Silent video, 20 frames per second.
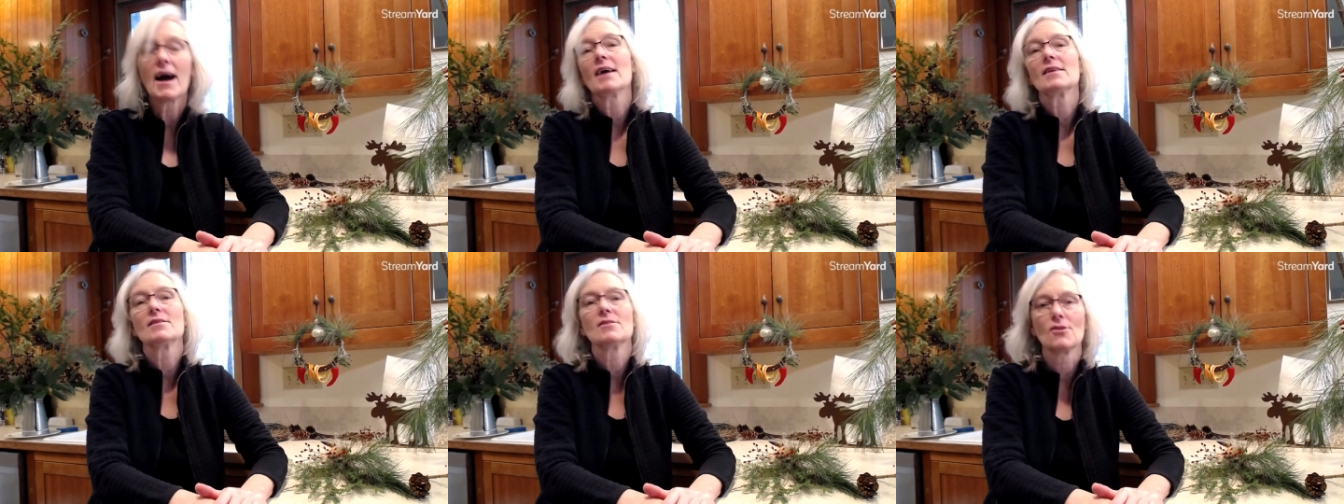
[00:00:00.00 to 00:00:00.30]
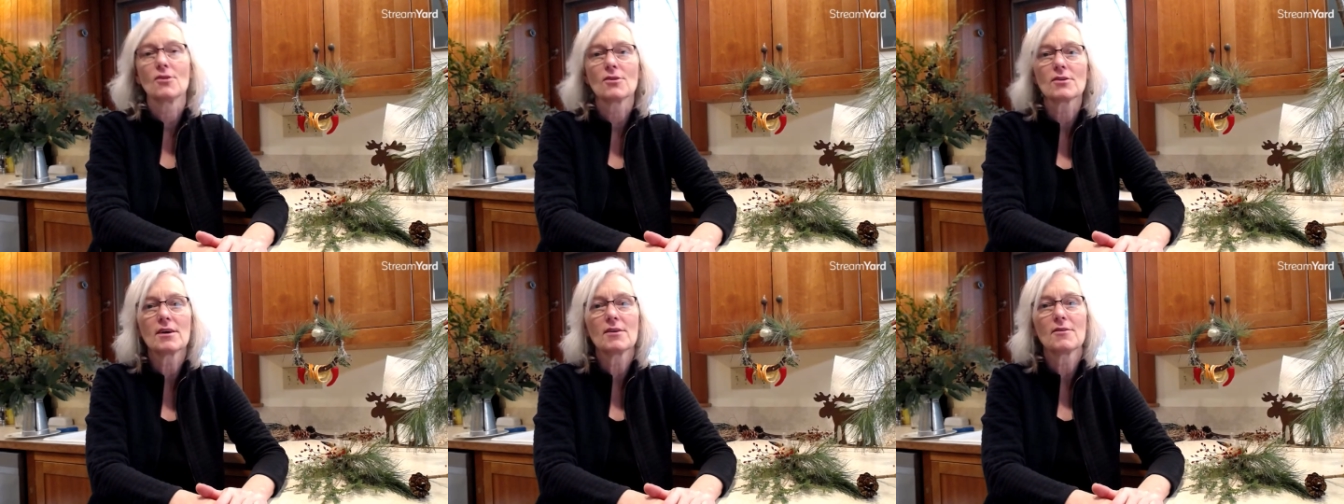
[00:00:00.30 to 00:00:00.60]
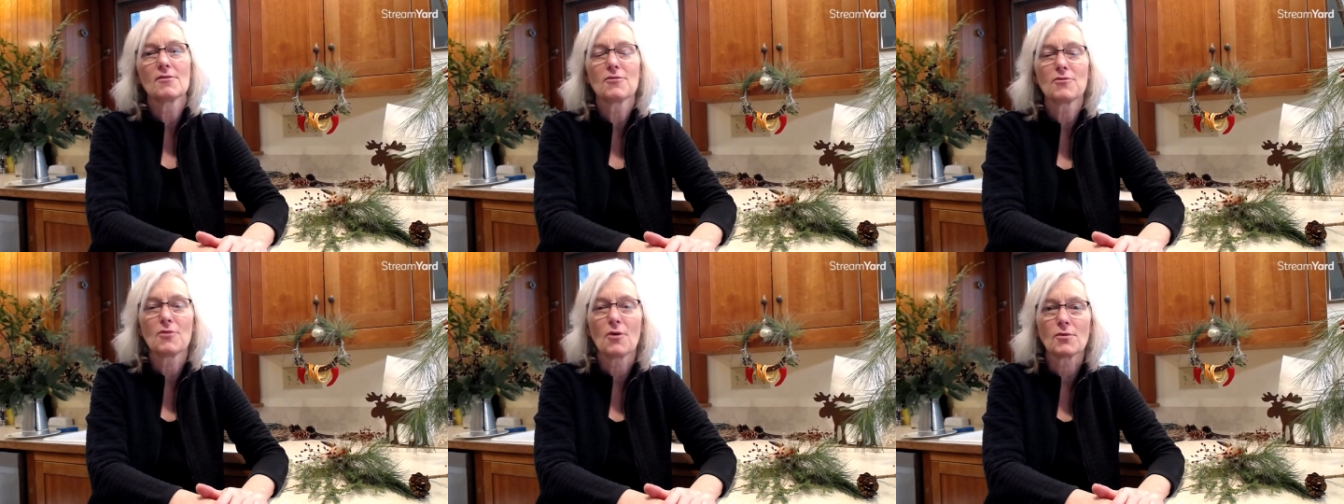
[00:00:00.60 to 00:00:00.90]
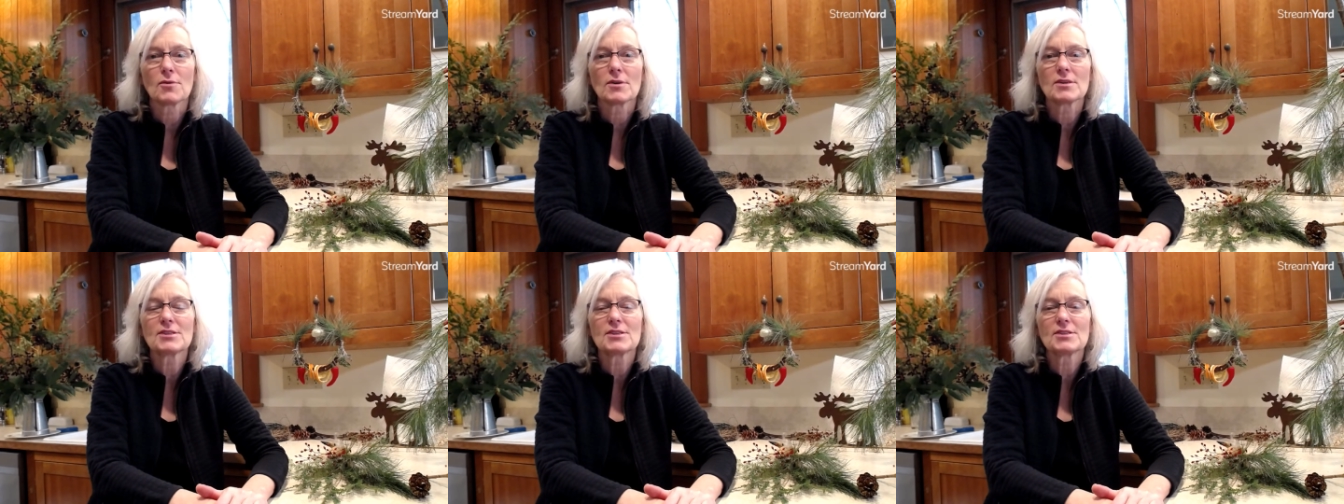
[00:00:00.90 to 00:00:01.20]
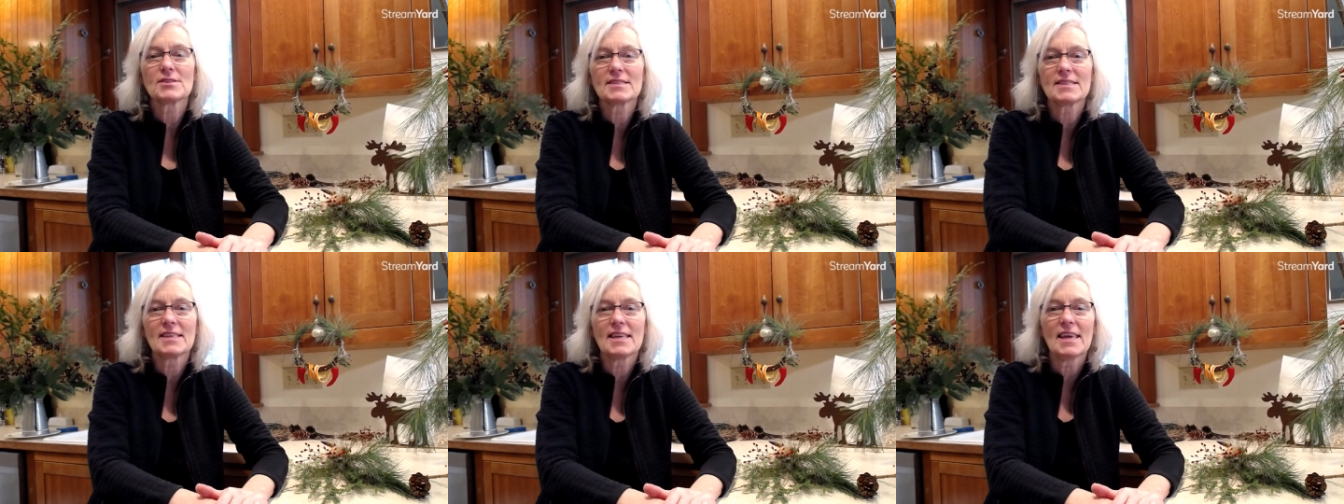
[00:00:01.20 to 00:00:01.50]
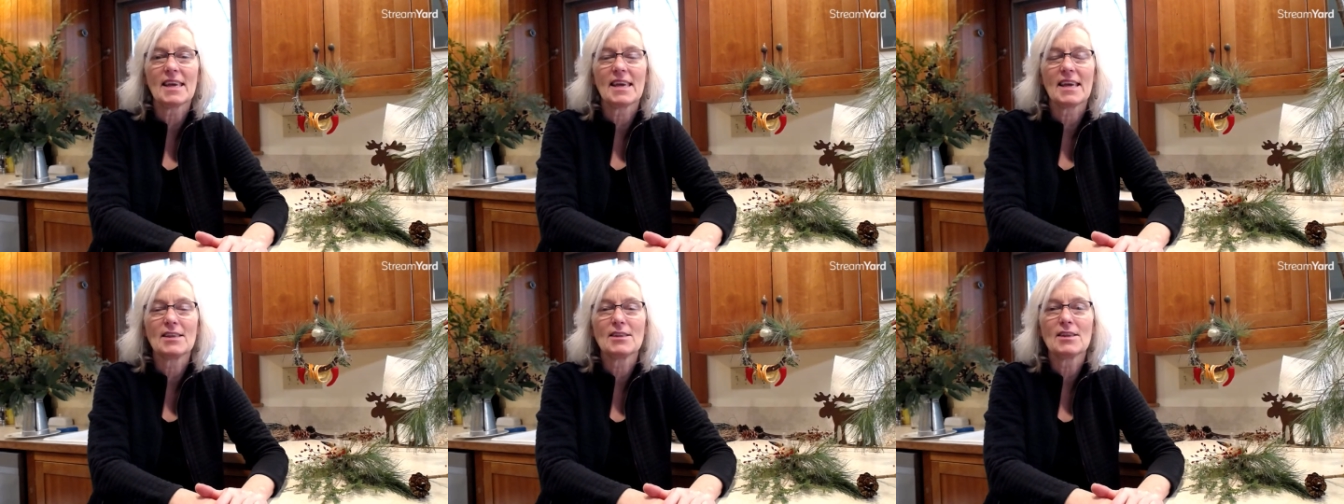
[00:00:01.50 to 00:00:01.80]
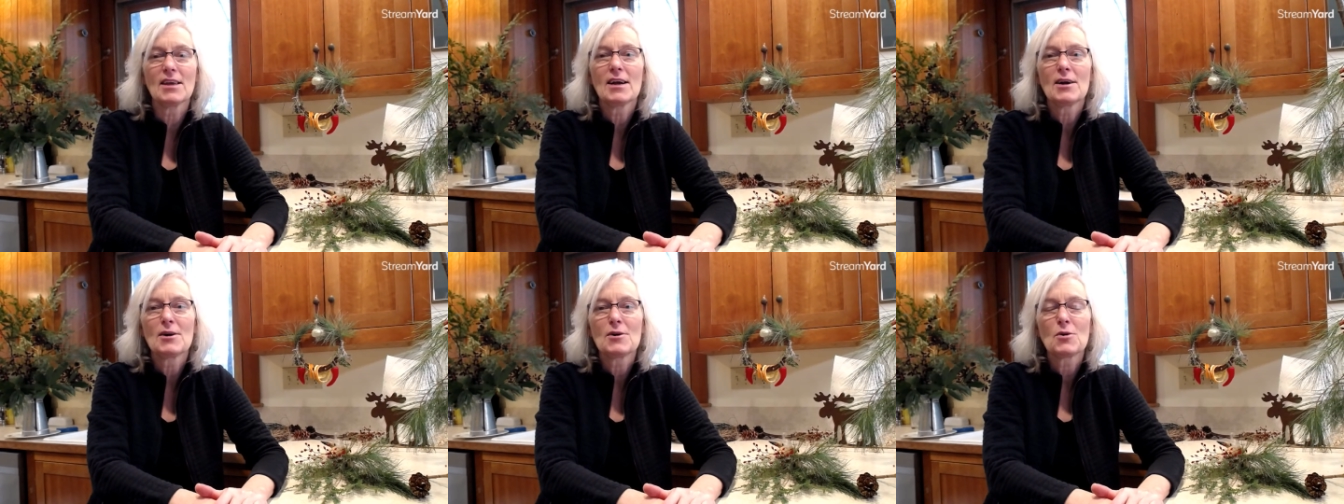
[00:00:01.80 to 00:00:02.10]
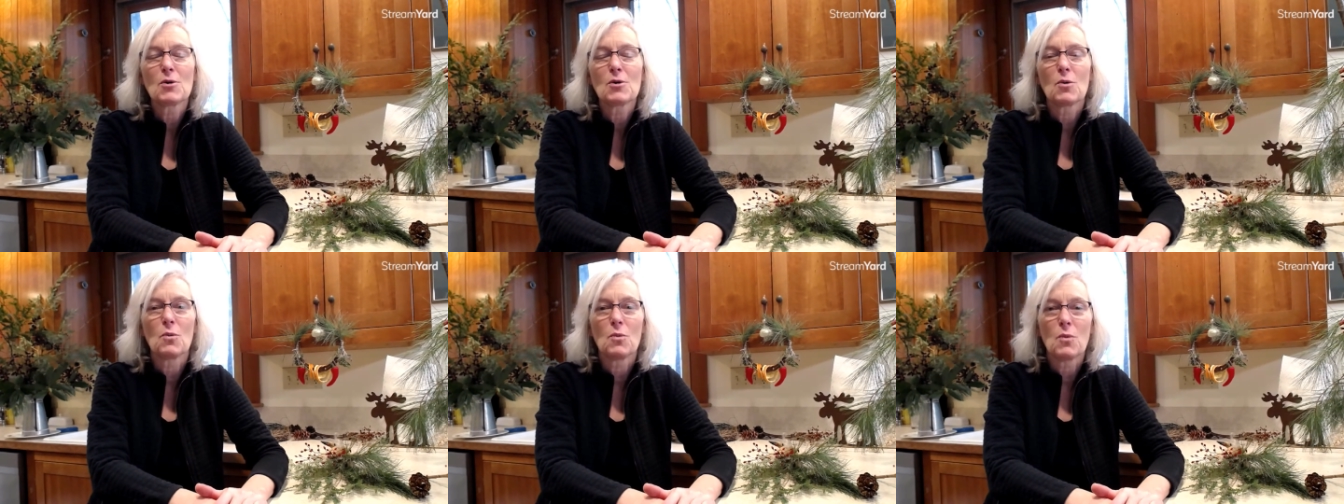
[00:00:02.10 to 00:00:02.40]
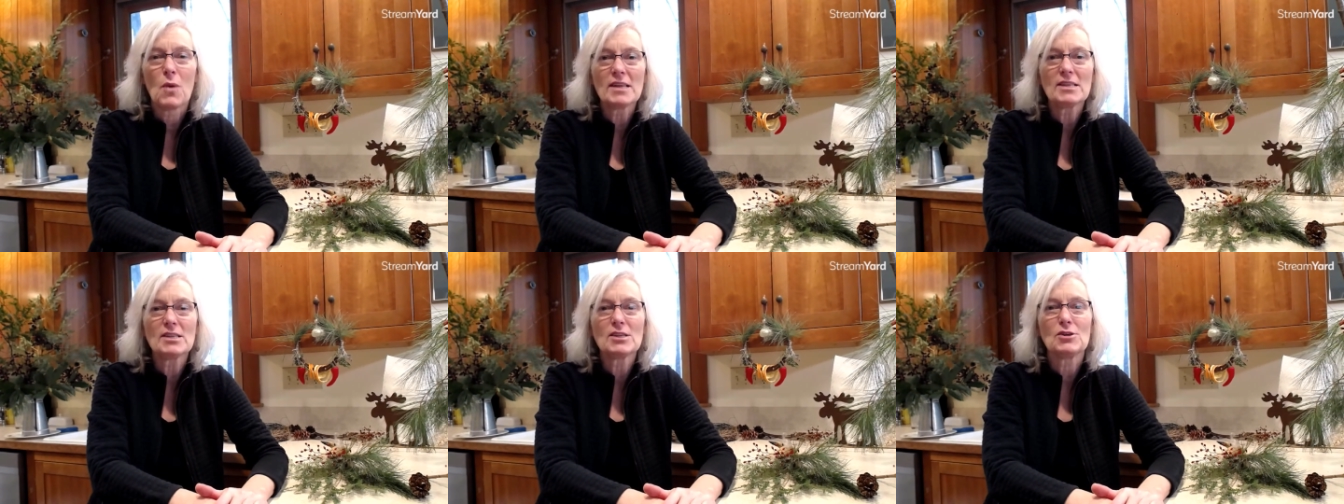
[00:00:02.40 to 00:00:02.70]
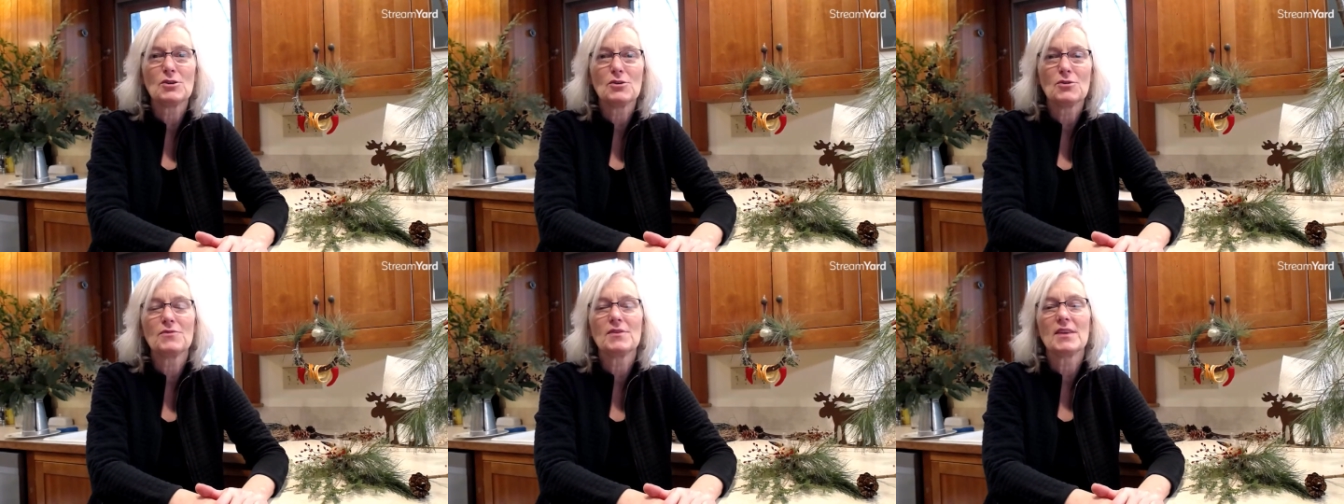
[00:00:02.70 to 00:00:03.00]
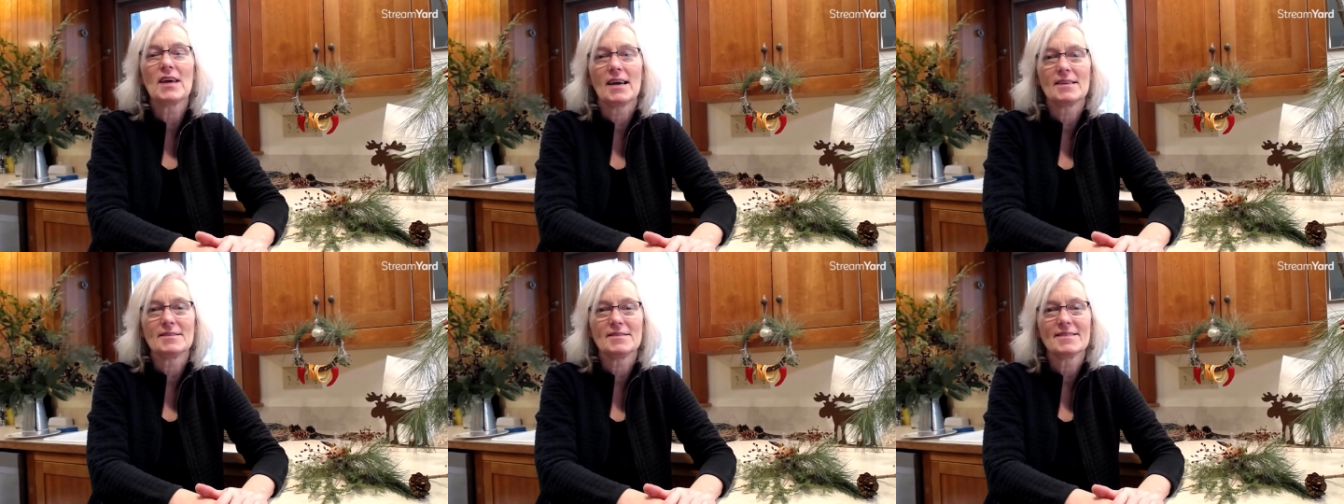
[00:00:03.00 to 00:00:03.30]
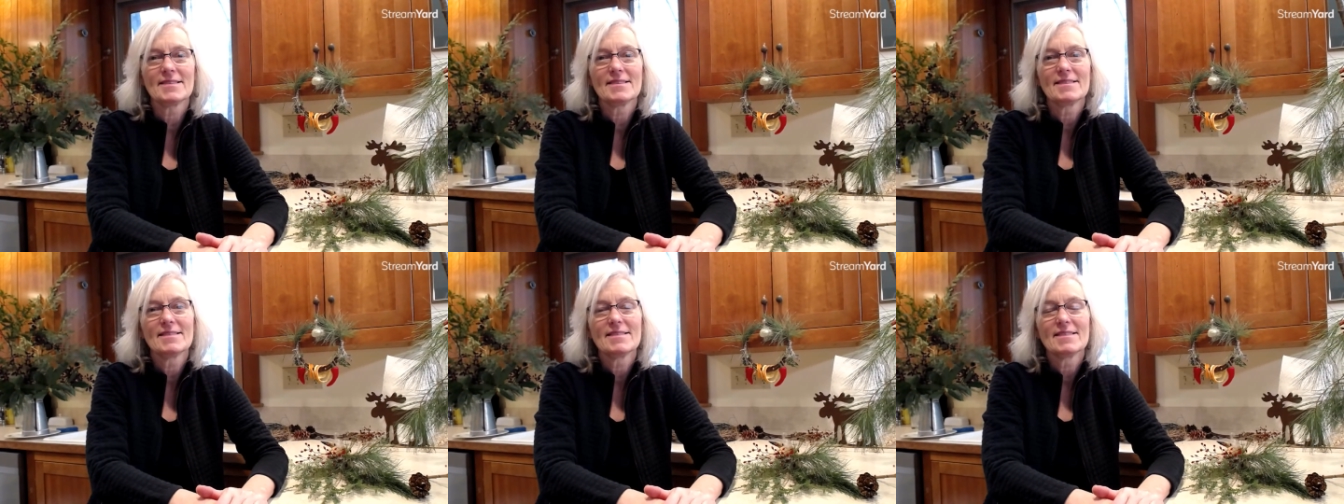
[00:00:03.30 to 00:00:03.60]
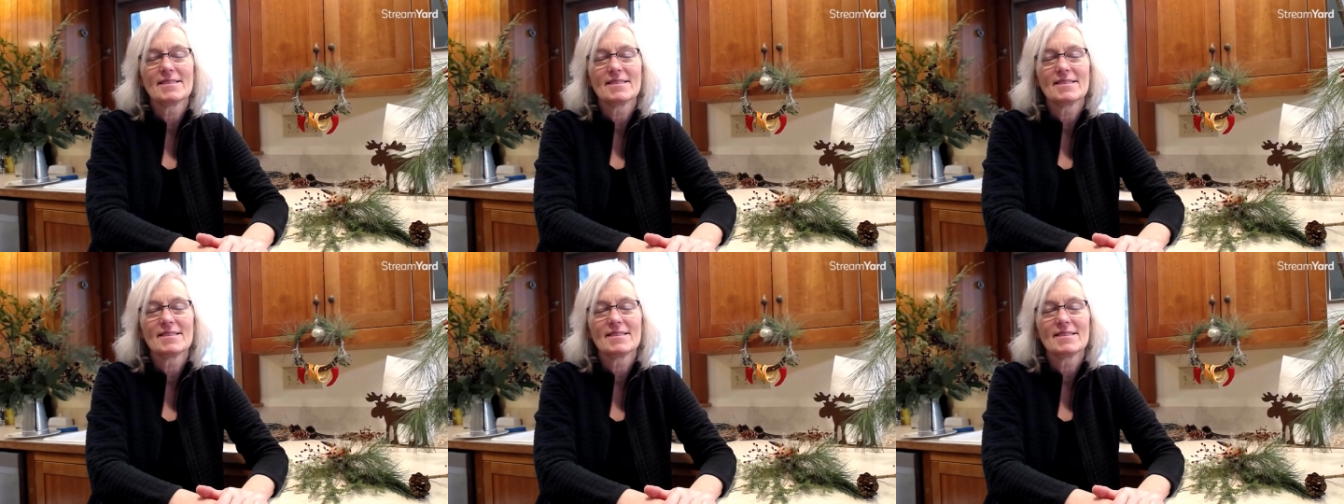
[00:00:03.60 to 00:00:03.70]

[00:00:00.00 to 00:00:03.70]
I look forward to seeing what you've done.